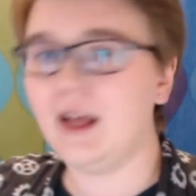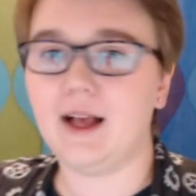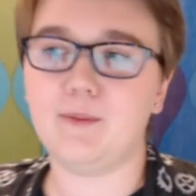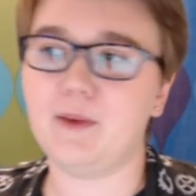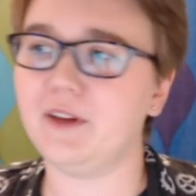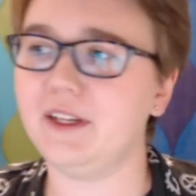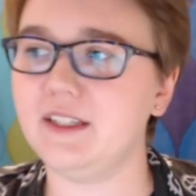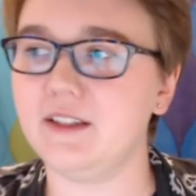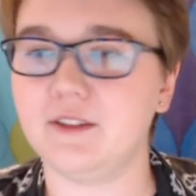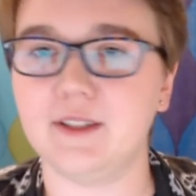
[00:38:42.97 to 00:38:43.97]
I've got
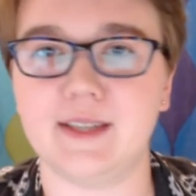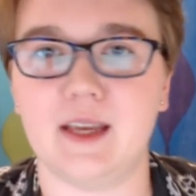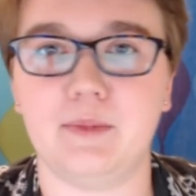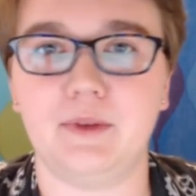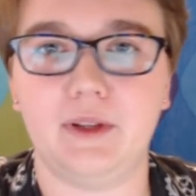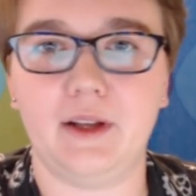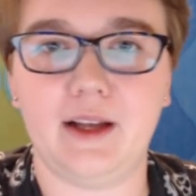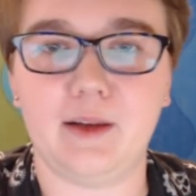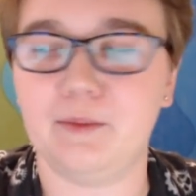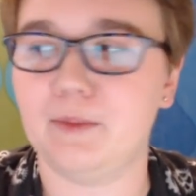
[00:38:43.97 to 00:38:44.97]
another example.
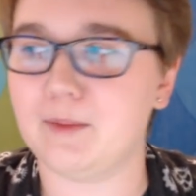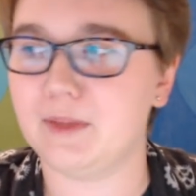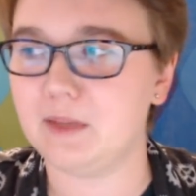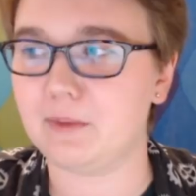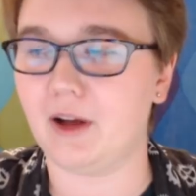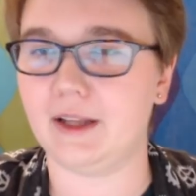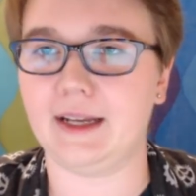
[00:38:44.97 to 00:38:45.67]
My mini bot,